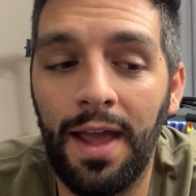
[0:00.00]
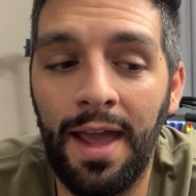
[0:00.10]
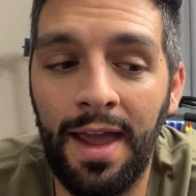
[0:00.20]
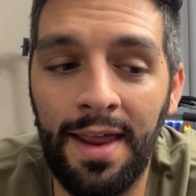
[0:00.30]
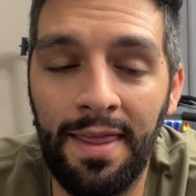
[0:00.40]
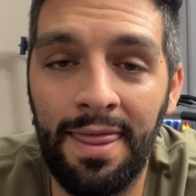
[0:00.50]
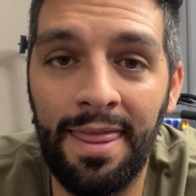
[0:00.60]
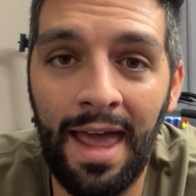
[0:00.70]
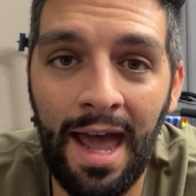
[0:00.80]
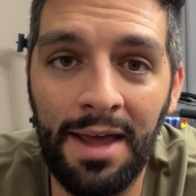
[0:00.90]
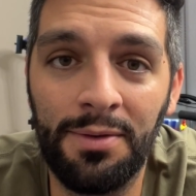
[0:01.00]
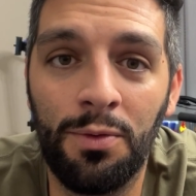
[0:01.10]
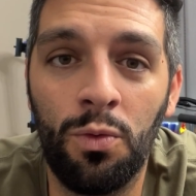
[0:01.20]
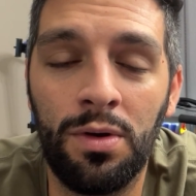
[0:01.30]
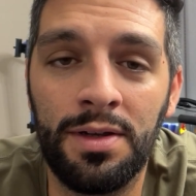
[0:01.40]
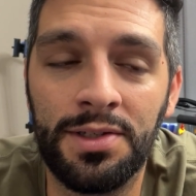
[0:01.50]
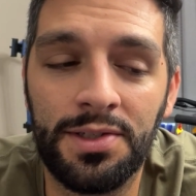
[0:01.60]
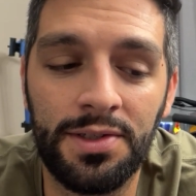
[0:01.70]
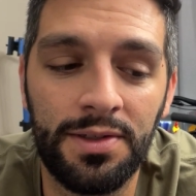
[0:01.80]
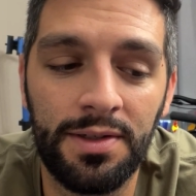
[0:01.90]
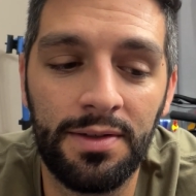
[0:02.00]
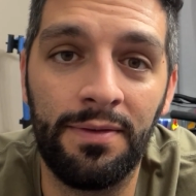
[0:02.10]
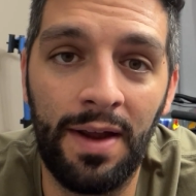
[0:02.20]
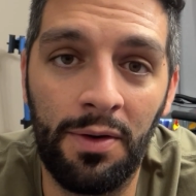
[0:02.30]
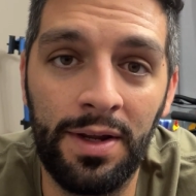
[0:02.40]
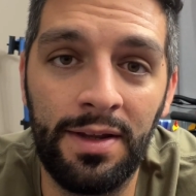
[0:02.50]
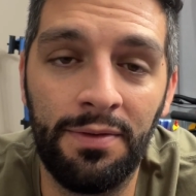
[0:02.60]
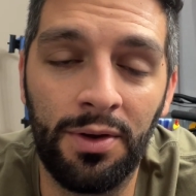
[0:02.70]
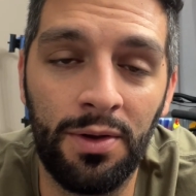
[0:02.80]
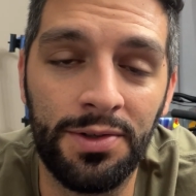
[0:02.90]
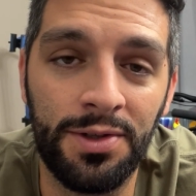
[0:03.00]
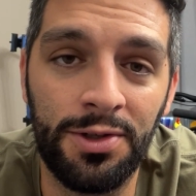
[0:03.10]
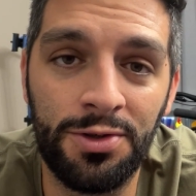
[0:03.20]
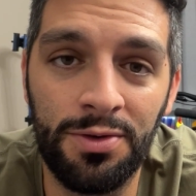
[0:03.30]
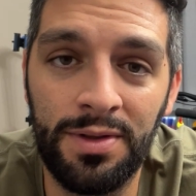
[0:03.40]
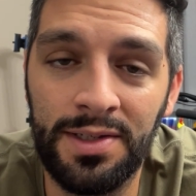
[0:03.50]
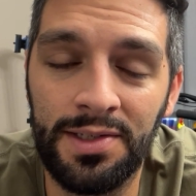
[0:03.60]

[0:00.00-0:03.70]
And that was very difficult. So the truth is,